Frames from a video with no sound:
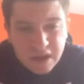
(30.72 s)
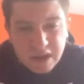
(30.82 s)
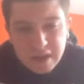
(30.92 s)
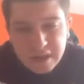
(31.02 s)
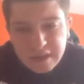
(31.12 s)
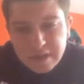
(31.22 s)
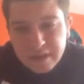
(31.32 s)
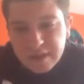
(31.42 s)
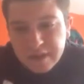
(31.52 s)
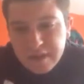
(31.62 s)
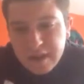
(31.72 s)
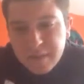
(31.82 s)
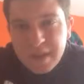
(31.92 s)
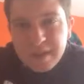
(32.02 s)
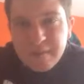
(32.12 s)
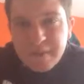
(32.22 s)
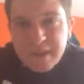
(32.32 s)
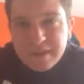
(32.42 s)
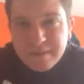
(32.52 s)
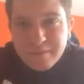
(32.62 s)
and I'm not the
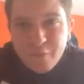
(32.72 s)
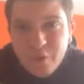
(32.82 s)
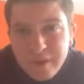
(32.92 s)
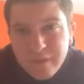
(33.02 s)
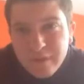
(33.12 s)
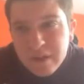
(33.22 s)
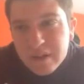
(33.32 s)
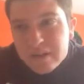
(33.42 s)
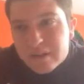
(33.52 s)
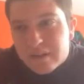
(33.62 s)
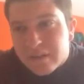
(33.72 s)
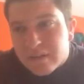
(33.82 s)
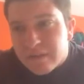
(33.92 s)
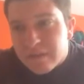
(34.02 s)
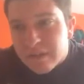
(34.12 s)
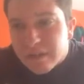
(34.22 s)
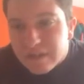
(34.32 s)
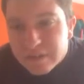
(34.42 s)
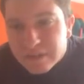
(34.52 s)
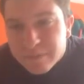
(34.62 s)
best boyfriend or, or
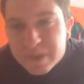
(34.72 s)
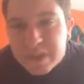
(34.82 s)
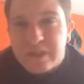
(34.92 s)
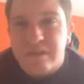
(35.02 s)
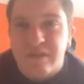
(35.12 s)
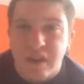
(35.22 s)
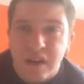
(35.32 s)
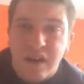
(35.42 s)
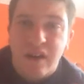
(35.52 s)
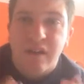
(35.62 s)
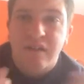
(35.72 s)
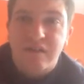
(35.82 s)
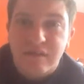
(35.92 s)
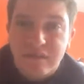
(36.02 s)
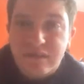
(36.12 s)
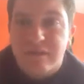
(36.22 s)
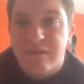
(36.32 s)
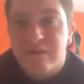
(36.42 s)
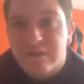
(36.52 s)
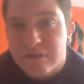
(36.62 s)
husband. You know, I, I,
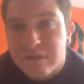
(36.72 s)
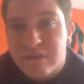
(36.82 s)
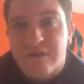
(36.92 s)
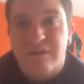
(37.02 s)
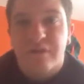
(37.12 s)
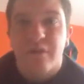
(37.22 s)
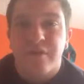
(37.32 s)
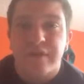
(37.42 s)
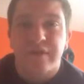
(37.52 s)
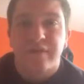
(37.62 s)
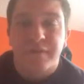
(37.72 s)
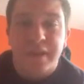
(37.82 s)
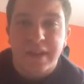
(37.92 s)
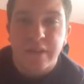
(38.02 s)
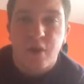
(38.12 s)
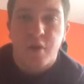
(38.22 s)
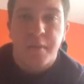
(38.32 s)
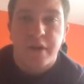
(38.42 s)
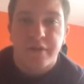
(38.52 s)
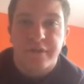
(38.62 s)
uh, uh, you're always feeling low
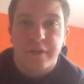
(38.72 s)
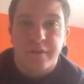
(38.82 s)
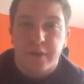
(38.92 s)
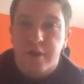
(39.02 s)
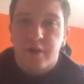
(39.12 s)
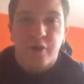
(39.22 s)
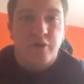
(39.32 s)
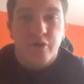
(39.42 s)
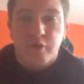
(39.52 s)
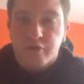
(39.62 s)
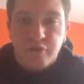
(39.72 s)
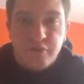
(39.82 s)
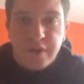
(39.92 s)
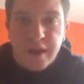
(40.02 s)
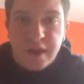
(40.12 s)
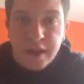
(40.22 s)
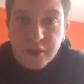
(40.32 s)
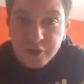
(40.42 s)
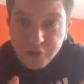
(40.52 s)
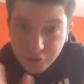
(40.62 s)
about yourself. Don't do that.
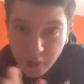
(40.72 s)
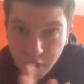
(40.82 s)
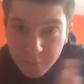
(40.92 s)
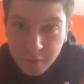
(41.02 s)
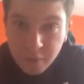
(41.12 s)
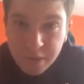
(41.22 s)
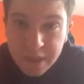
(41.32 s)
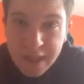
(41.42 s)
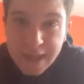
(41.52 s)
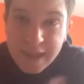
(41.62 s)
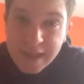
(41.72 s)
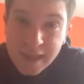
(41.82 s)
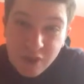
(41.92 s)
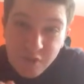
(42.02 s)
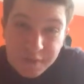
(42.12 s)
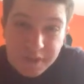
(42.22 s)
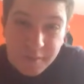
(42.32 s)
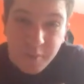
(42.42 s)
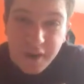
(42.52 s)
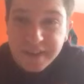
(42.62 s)
Stop doing that, and you'll be
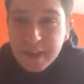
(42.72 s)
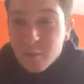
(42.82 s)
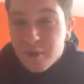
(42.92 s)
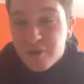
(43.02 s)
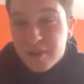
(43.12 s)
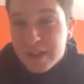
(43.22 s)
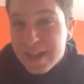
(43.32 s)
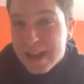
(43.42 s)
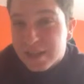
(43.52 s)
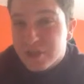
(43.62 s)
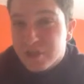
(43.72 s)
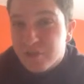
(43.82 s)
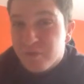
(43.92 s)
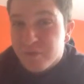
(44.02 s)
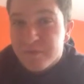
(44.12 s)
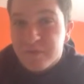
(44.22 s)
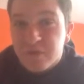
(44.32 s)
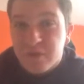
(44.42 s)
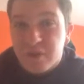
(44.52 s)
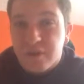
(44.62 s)
surprised at what you can actually do in the
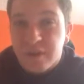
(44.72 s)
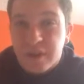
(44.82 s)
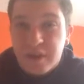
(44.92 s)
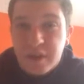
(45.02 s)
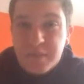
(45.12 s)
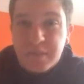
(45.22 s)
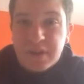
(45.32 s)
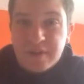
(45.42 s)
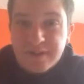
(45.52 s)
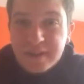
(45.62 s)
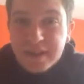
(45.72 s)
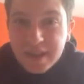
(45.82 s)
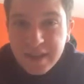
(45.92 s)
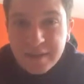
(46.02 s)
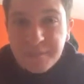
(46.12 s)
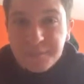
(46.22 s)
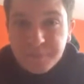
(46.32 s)
future. Because again,